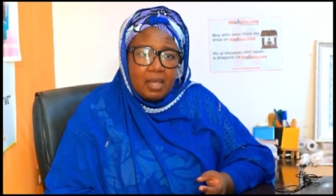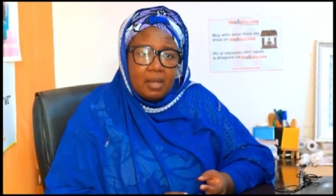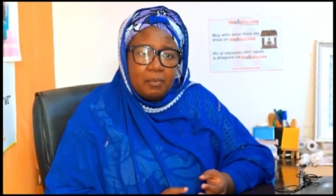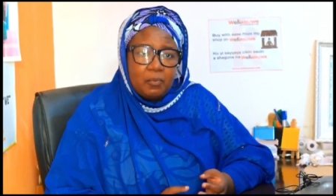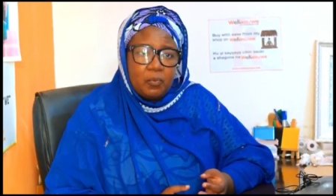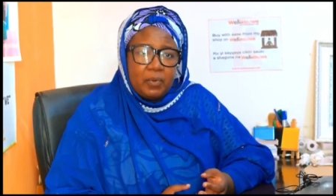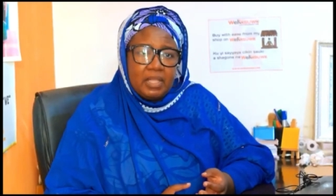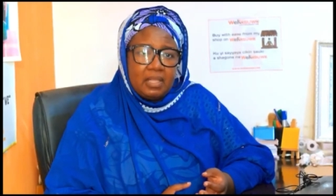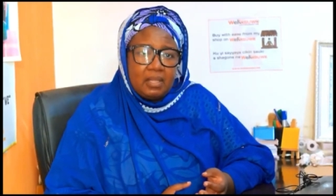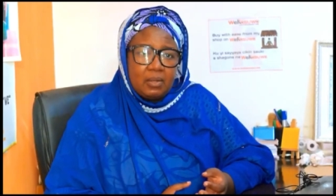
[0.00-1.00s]
Um,
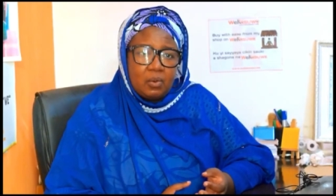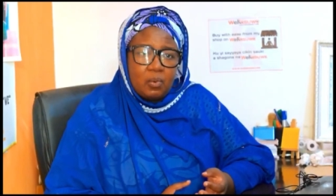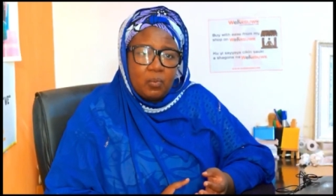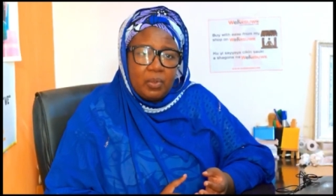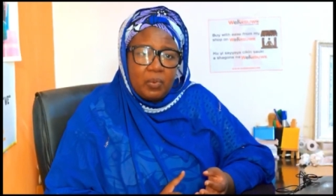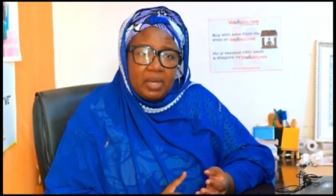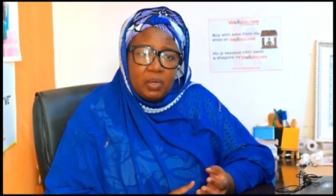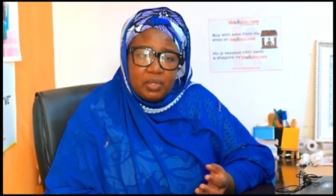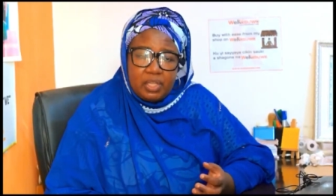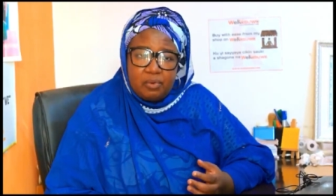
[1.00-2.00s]
we we
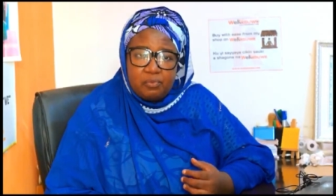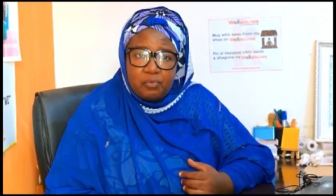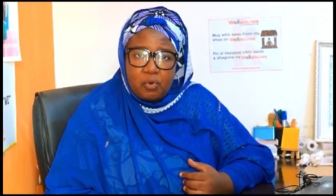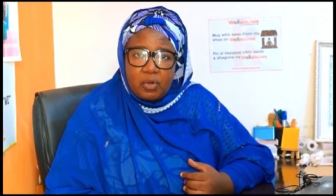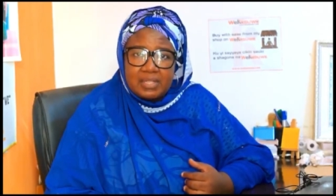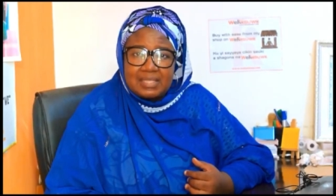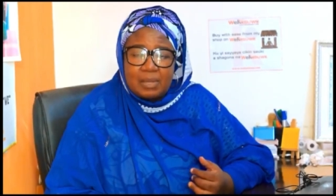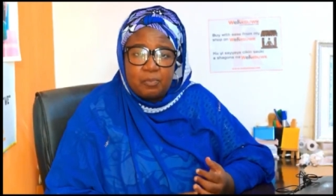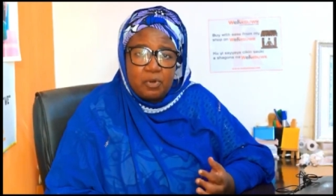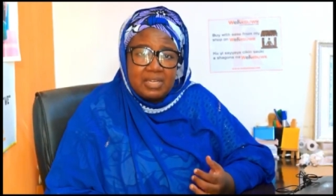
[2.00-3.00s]
were looking for
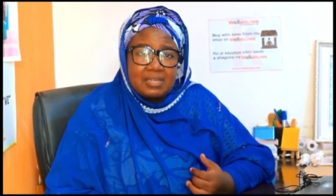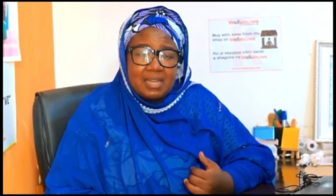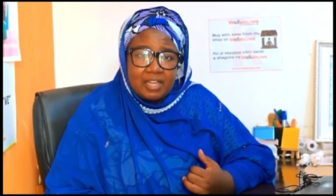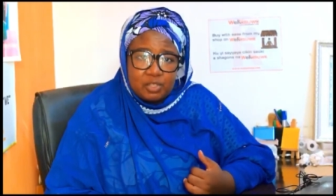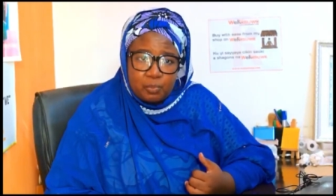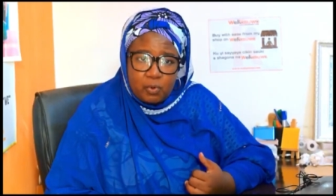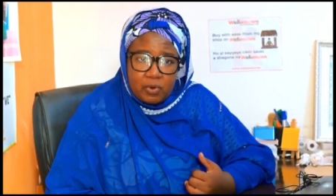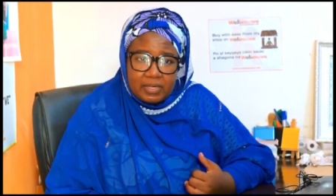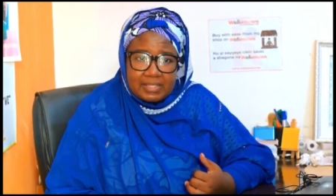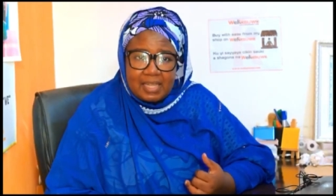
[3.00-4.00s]
separate
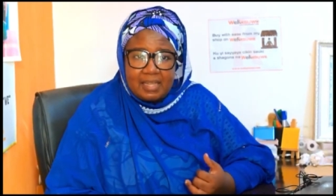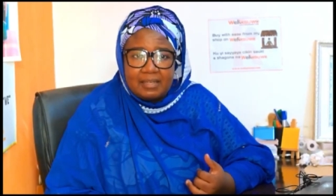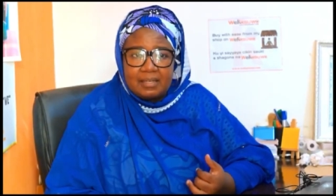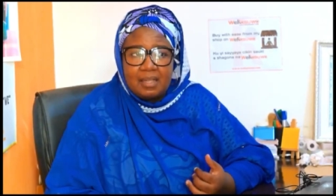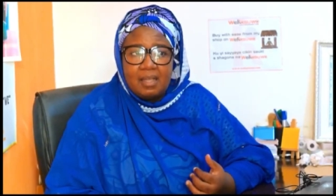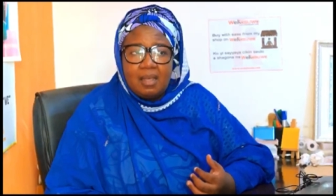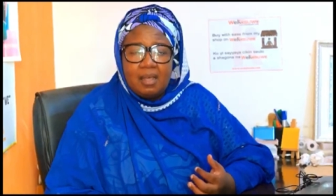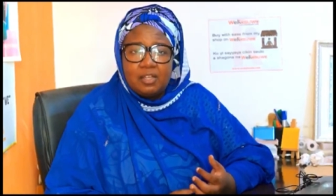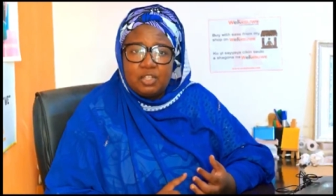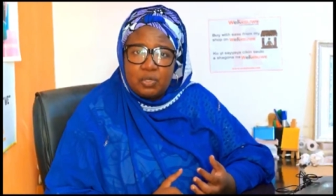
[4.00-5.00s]
dashboards and
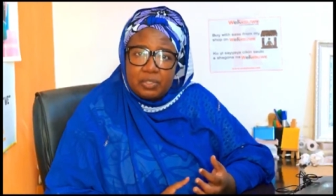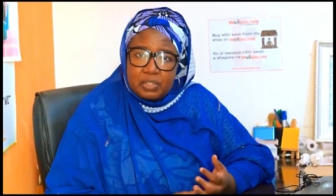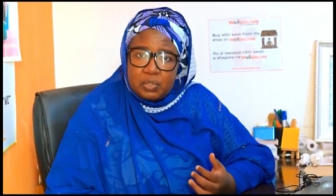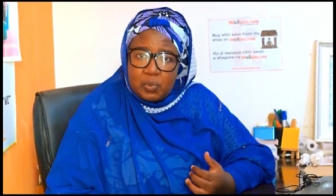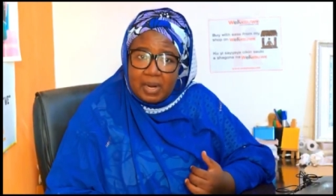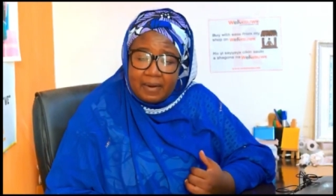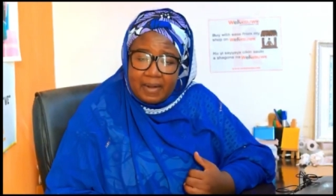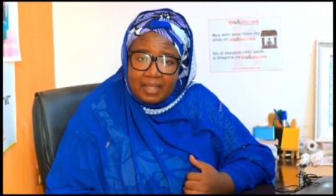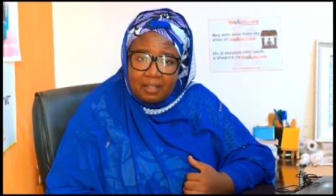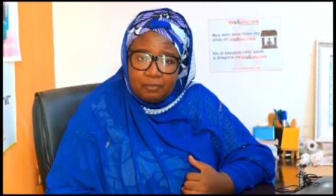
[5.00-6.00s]
a short
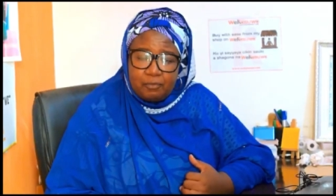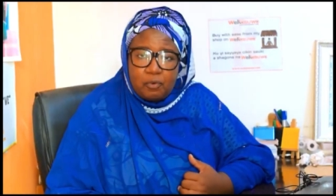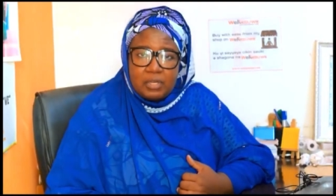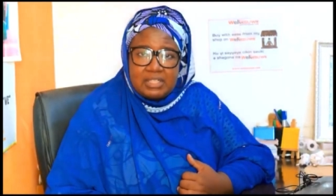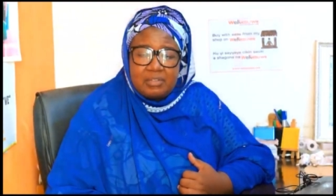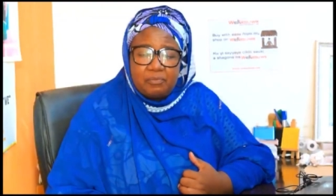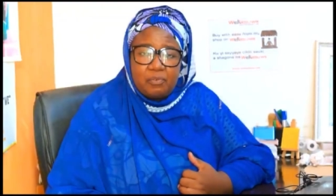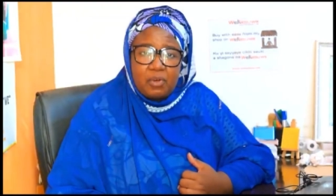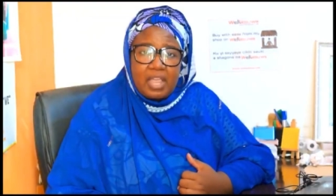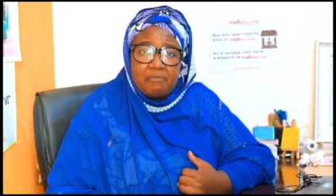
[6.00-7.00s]
URL for
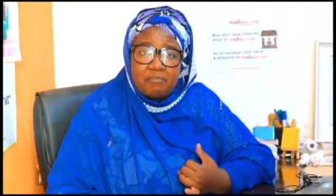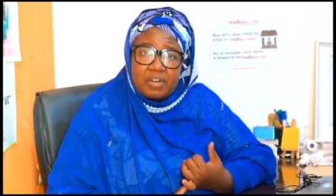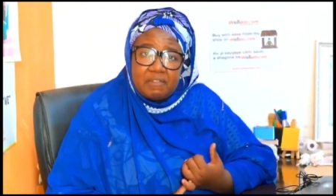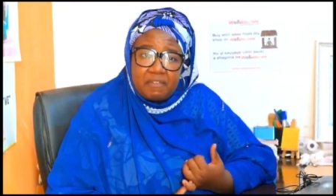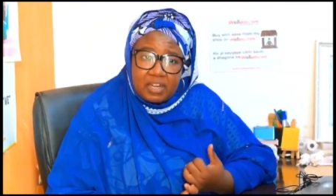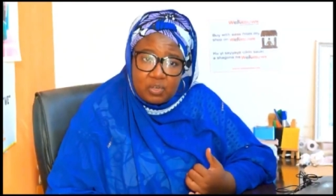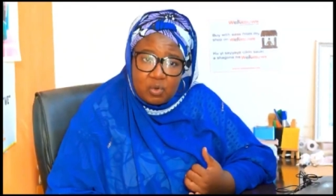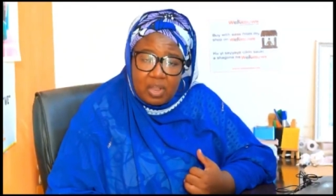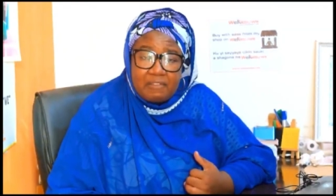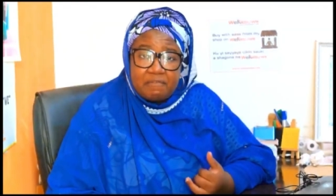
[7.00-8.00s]
for every
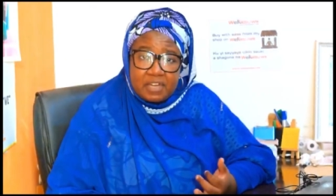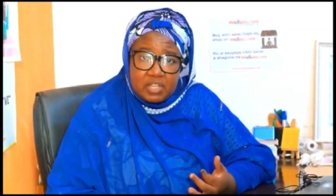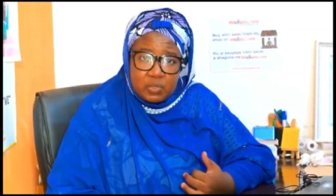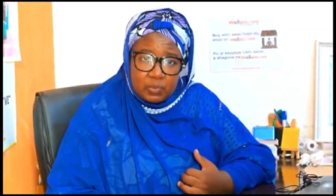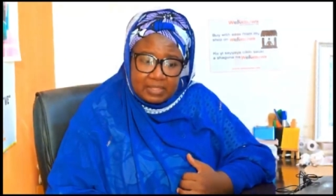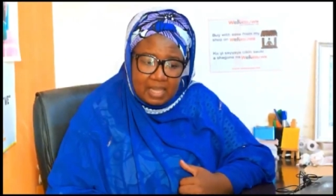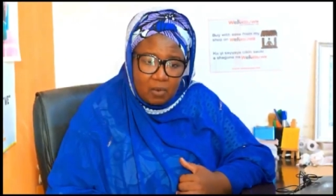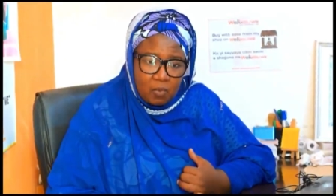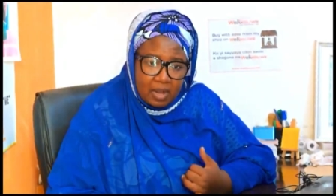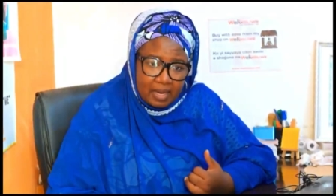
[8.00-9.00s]
vendor, every
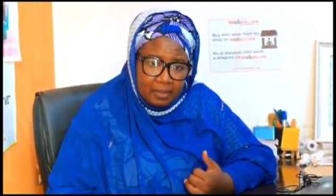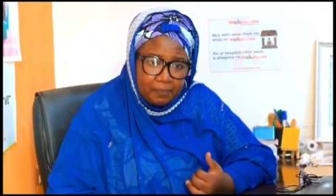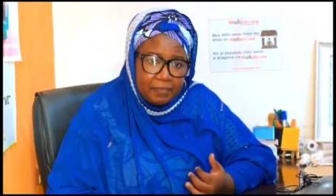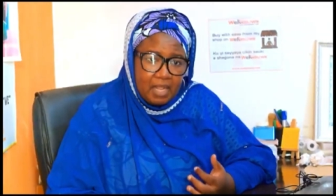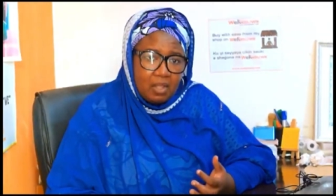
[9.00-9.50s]
user one.